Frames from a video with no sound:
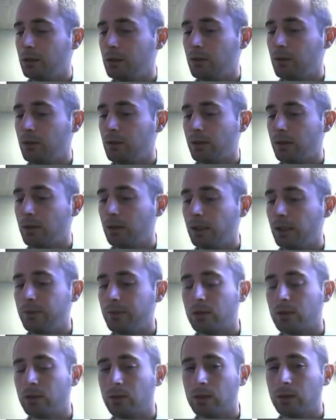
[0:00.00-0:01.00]
and use
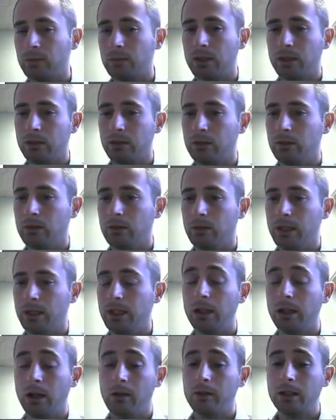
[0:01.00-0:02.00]
Leaf Storm to,
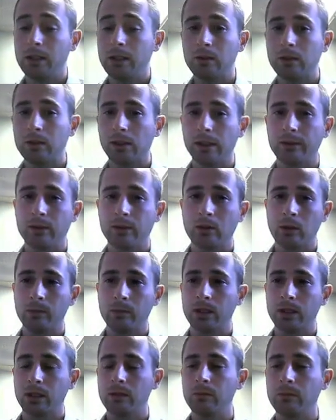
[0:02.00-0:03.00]
and how we use Leaf
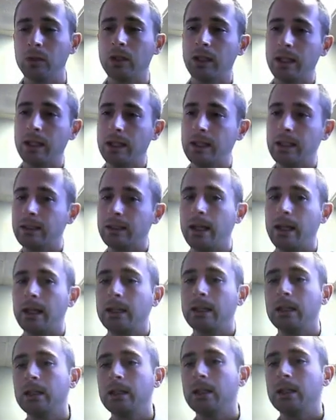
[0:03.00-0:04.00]
Storm to communicate that.
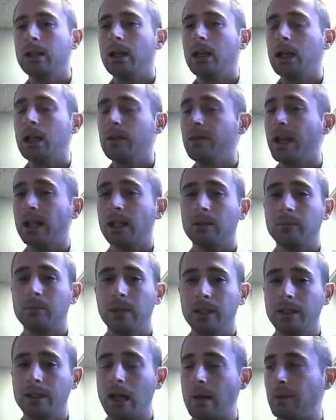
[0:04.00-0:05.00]
That could
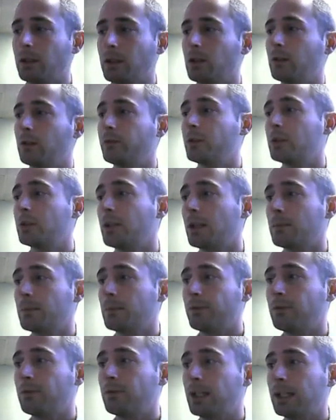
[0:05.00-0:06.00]
be a topic. Or if you're talking
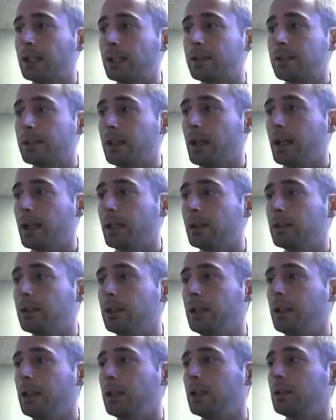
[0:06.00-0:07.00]
about Frankenstein
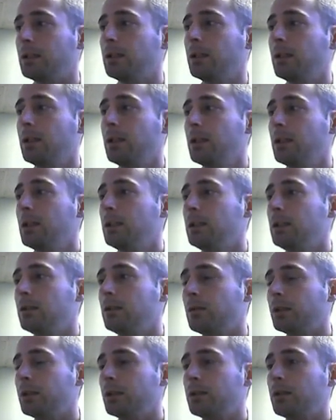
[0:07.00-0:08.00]
and
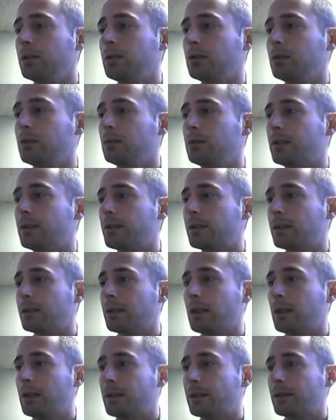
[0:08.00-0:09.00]
you want to
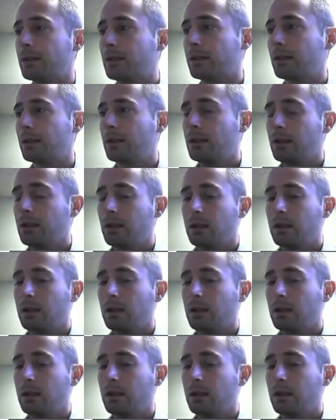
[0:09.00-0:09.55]
discuss